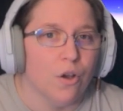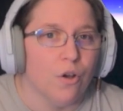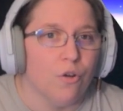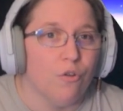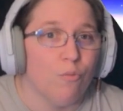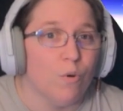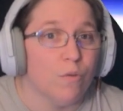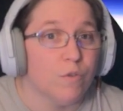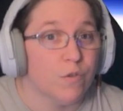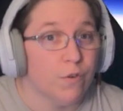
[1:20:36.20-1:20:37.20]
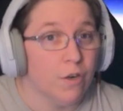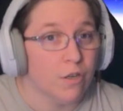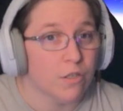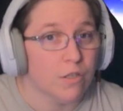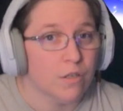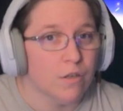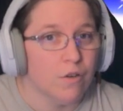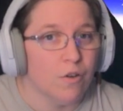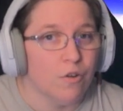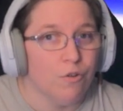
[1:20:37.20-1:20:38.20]
Who moves first?
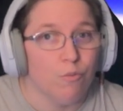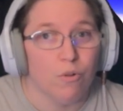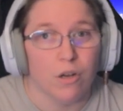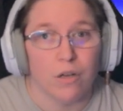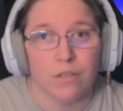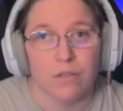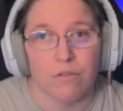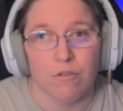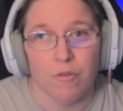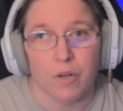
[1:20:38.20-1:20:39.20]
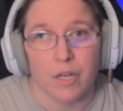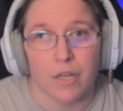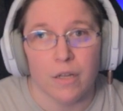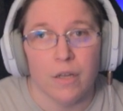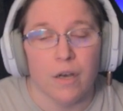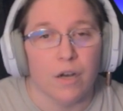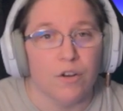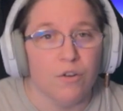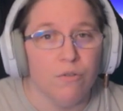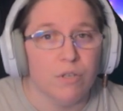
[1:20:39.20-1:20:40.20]
Who blocks the doorway?
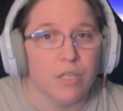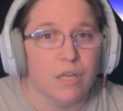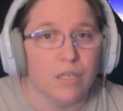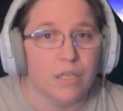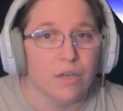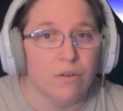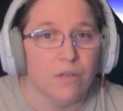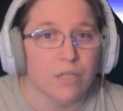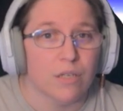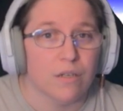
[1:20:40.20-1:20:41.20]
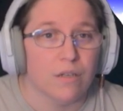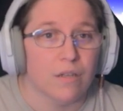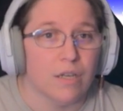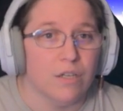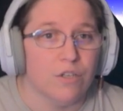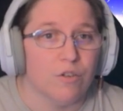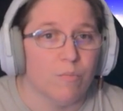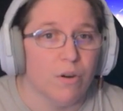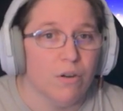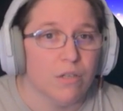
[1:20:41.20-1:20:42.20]
And who stands nearest to the injured
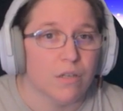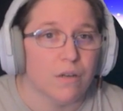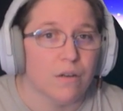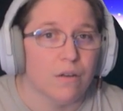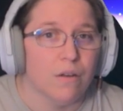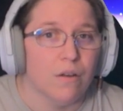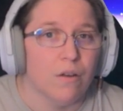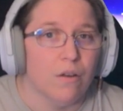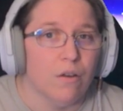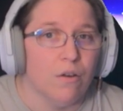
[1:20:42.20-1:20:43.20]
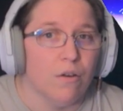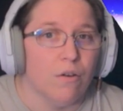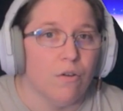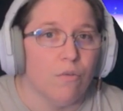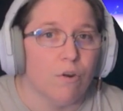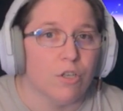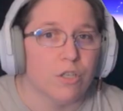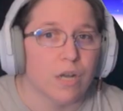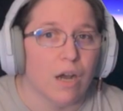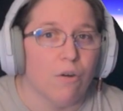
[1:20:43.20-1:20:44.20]
person? Who
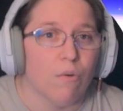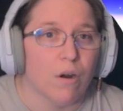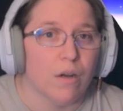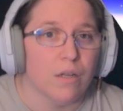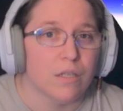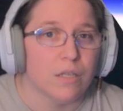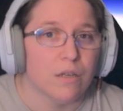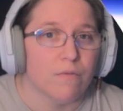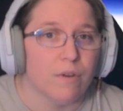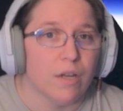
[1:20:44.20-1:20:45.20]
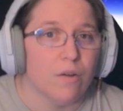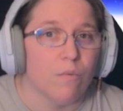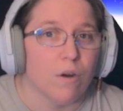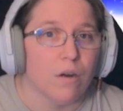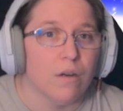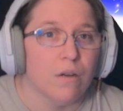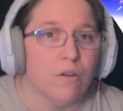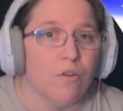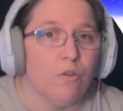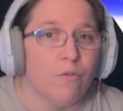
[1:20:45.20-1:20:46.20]
watches outward instead of inward?
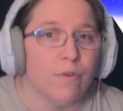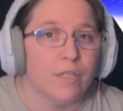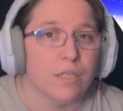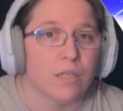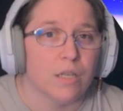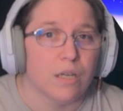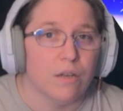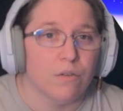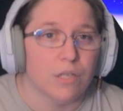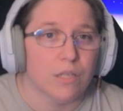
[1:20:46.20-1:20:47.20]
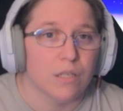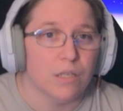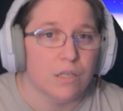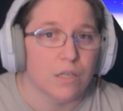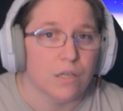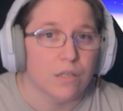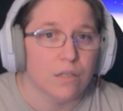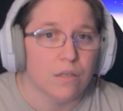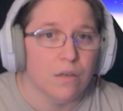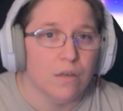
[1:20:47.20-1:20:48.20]
Who physically closes
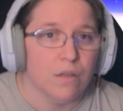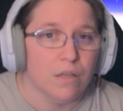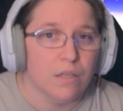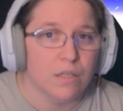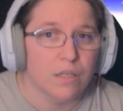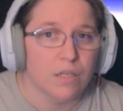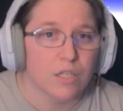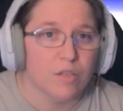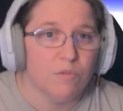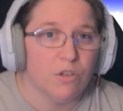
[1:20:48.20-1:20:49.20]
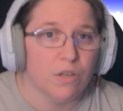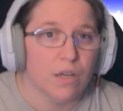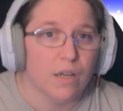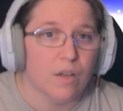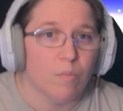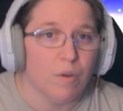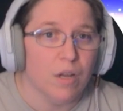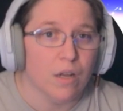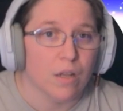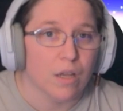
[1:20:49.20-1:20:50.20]
distance? These things communicate
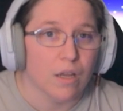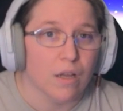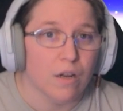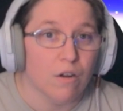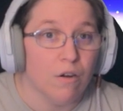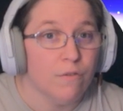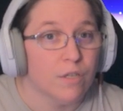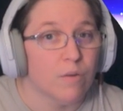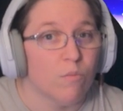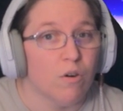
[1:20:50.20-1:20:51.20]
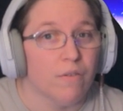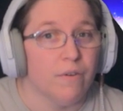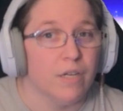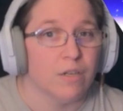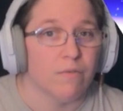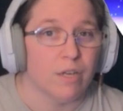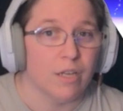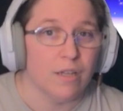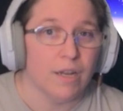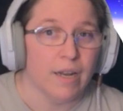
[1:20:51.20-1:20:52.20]
immediately and often more effectively
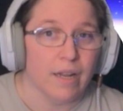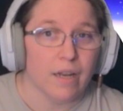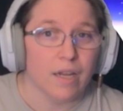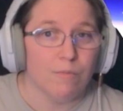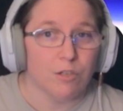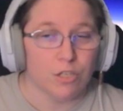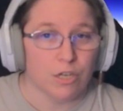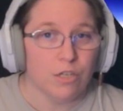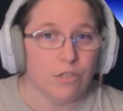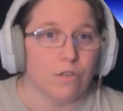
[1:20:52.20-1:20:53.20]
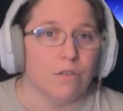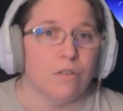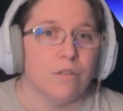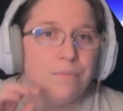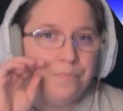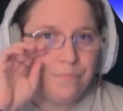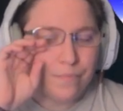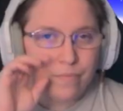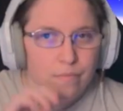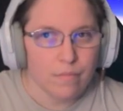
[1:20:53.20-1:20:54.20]
than any named gestures.
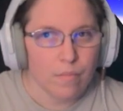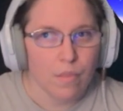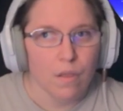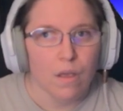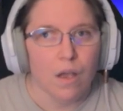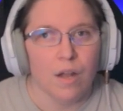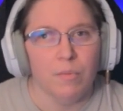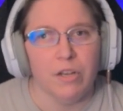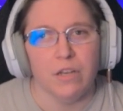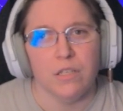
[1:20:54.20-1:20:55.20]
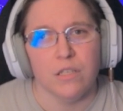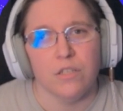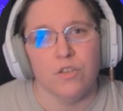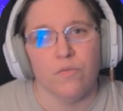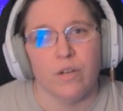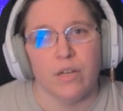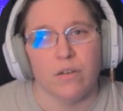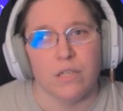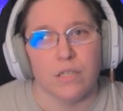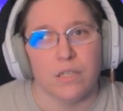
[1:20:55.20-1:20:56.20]
And because your
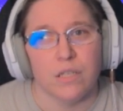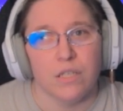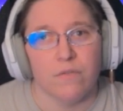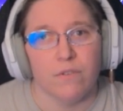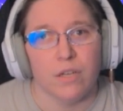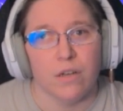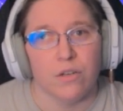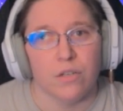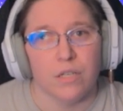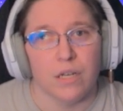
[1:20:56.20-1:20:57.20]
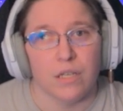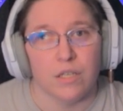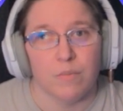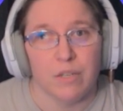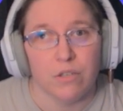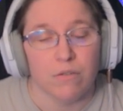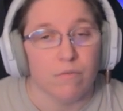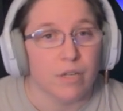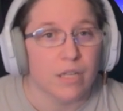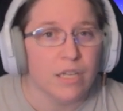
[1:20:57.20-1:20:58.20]
readers instinctively understand spatial
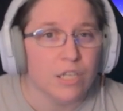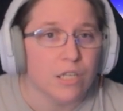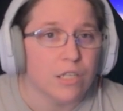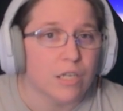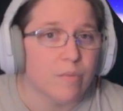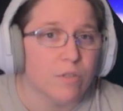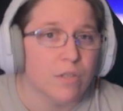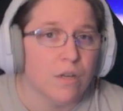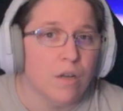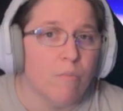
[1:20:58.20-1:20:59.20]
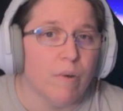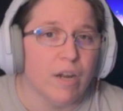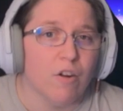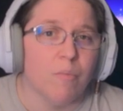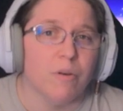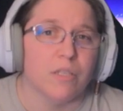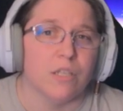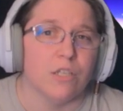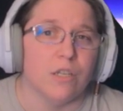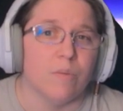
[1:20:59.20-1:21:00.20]
relationships,
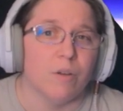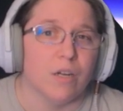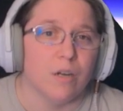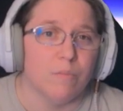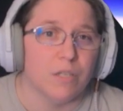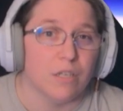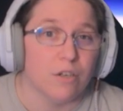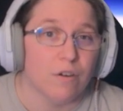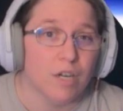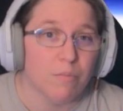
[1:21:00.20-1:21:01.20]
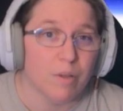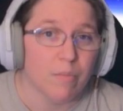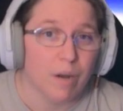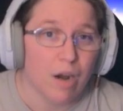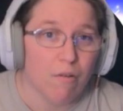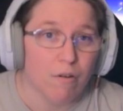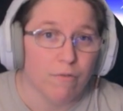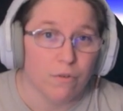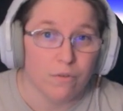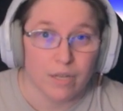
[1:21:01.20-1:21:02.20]
micro-positioning becomes an incredibly
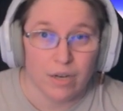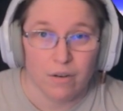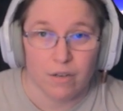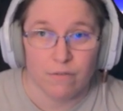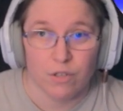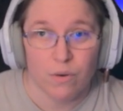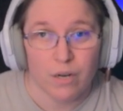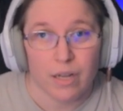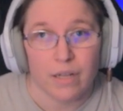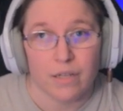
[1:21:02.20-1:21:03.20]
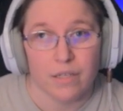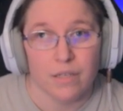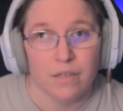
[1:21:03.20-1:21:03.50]
powerful narrative shorthand,